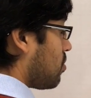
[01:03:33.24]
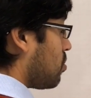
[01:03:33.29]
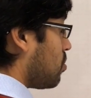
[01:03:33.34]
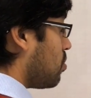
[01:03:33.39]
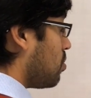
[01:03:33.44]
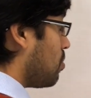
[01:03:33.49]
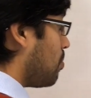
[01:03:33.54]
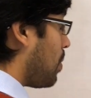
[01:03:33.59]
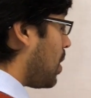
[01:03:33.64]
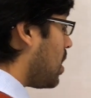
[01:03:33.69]
to
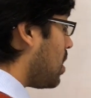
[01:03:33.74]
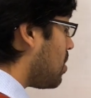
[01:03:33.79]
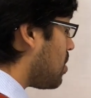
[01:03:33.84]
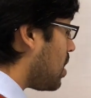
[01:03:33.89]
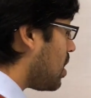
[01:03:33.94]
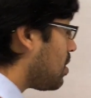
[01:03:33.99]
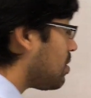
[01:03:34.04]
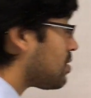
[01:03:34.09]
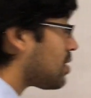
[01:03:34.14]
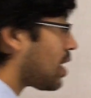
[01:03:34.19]
many
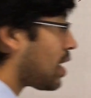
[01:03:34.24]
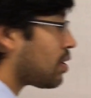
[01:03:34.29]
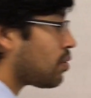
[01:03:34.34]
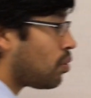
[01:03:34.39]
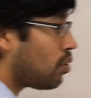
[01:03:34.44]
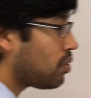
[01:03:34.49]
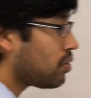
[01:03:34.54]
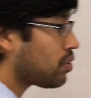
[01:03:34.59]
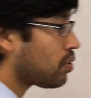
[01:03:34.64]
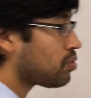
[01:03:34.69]
things, and
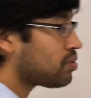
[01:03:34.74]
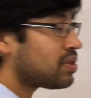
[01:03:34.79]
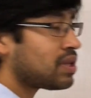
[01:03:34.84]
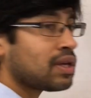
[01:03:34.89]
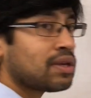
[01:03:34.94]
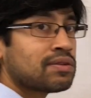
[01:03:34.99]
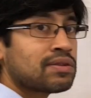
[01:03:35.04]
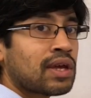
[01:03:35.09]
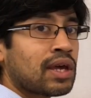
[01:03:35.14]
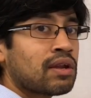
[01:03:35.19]
all of those
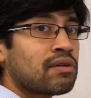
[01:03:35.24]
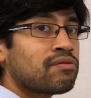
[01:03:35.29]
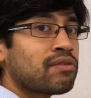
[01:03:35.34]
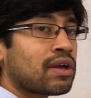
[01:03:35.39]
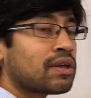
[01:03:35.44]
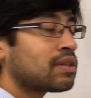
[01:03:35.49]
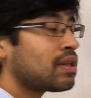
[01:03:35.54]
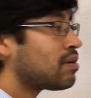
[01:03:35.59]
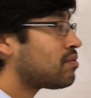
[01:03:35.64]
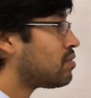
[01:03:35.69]
things can
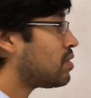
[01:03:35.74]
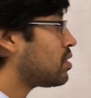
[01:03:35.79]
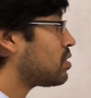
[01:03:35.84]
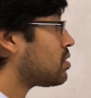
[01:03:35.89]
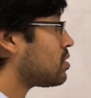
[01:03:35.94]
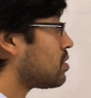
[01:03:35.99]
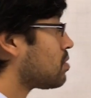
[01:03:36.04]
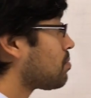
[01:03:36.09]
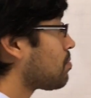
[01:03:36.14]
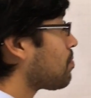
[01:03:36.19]
affect their function.